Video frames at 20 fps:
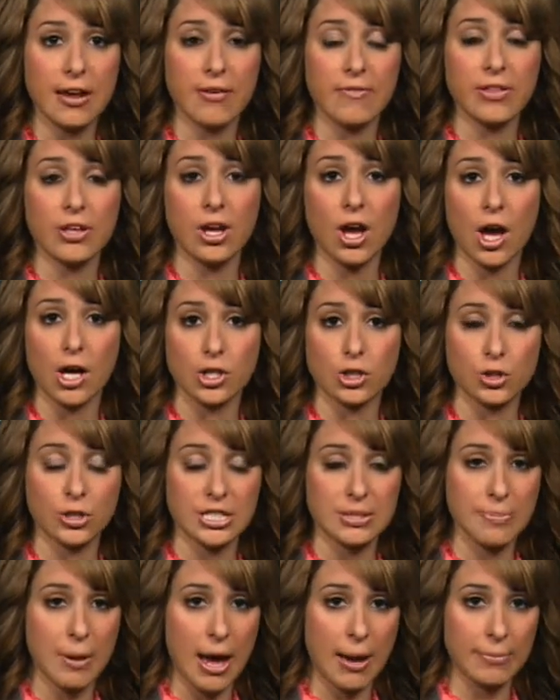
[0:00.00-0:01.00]
of the
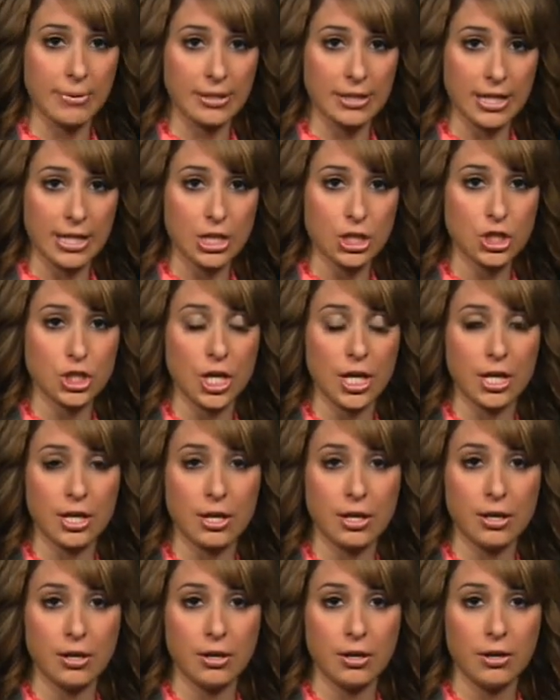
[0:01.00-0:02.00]
country's population.
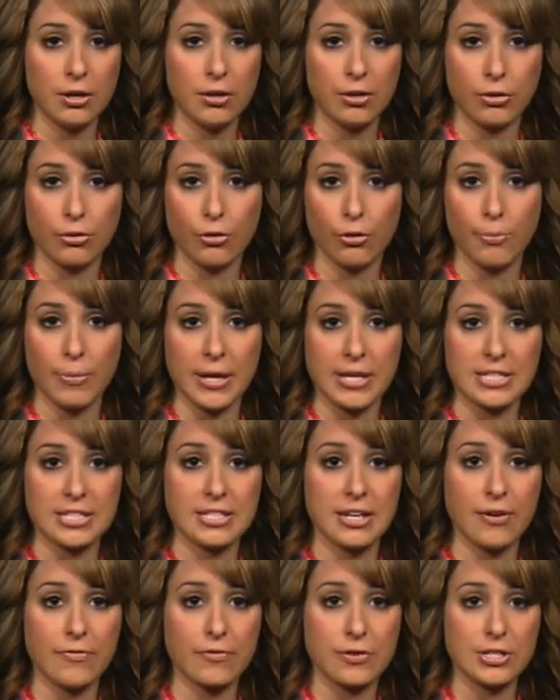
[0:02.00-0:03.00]
The group has
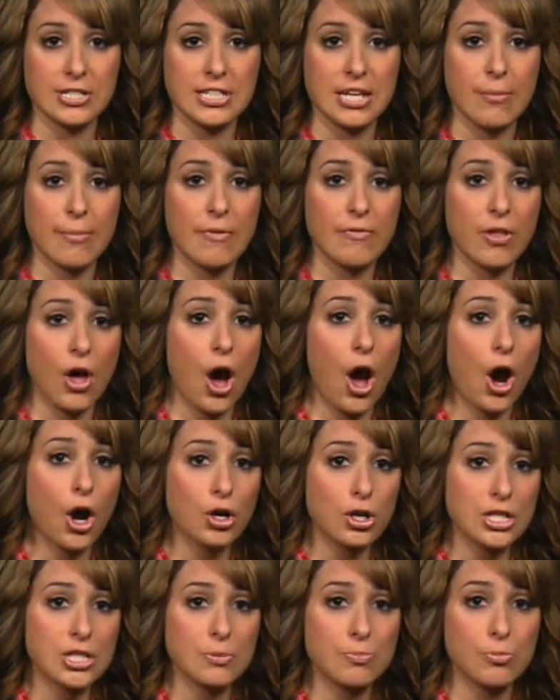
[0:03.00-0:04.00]
suffered some of the
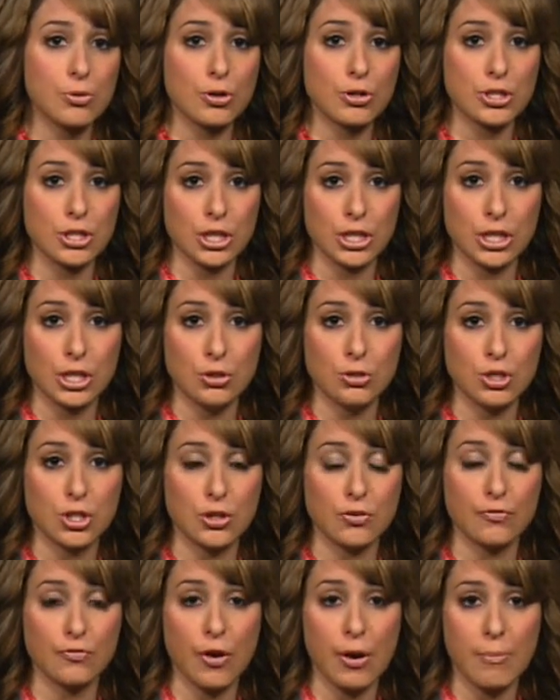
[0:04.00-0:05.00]
hardest
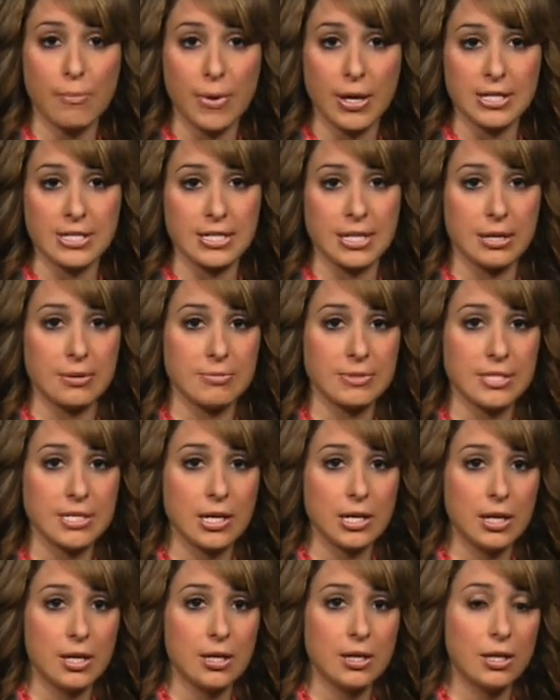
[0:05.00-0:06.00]
persecution from Muslims.
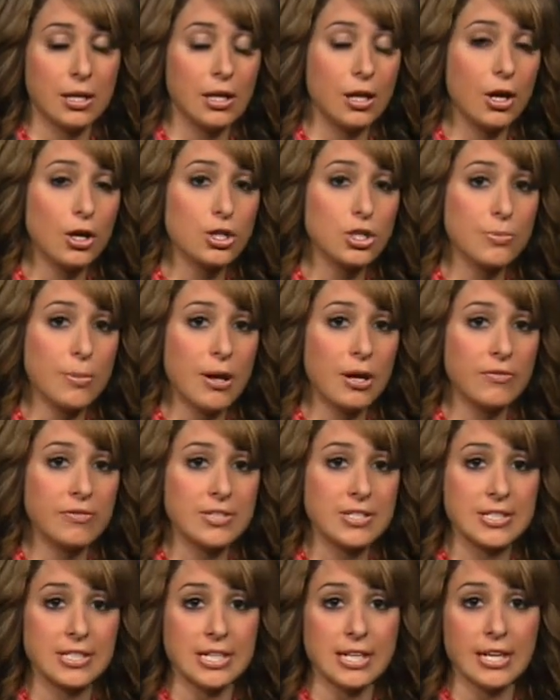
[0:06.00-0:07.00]
A large amount of
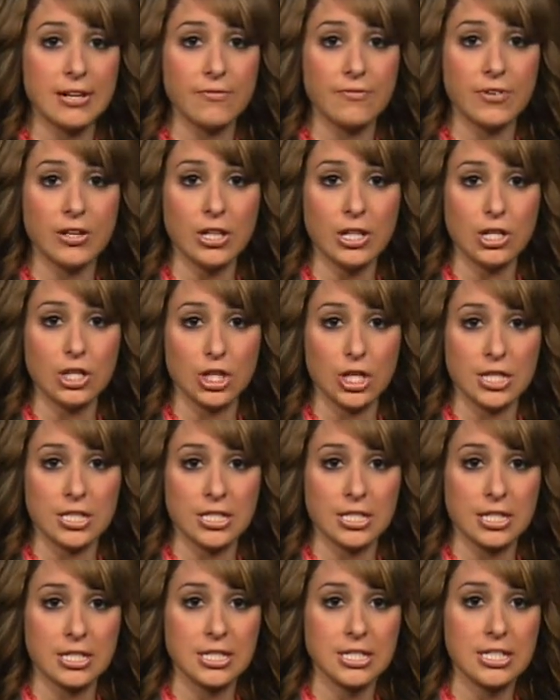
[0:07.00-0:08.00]
Yazidi
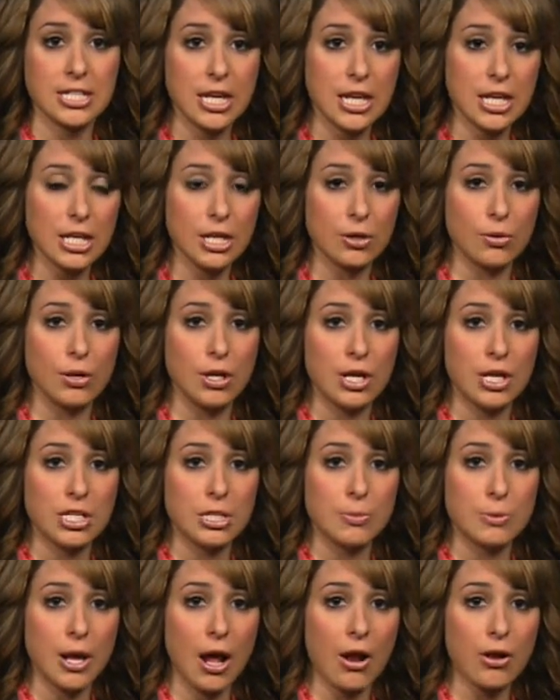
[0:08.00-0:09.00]
villages continue
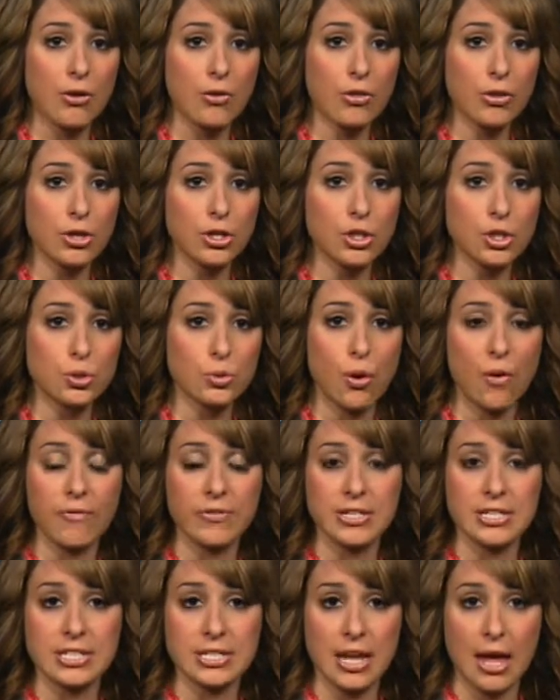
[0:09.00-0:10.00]
to be under the control of
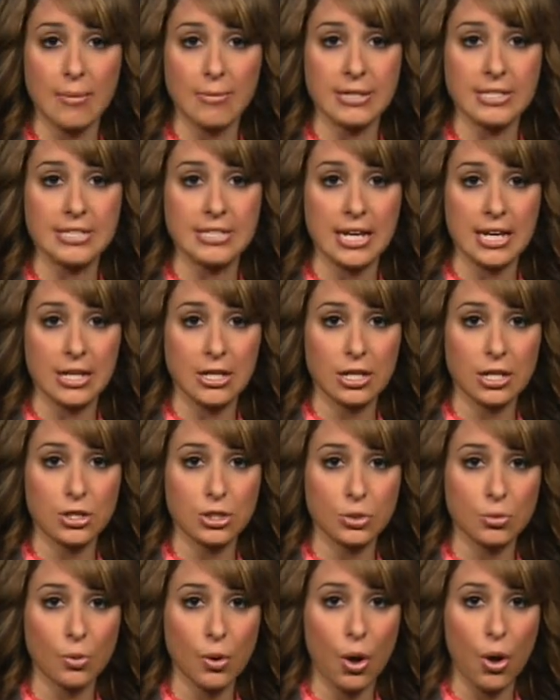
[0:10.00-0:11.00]
the Islamic State
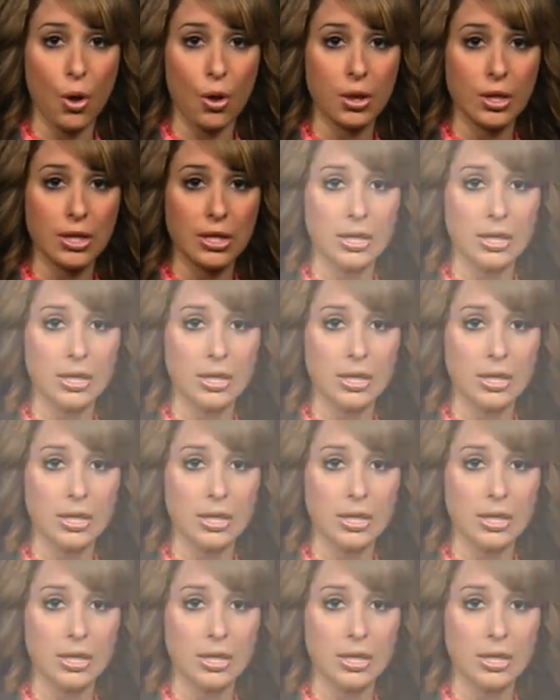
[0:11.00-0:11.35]
control.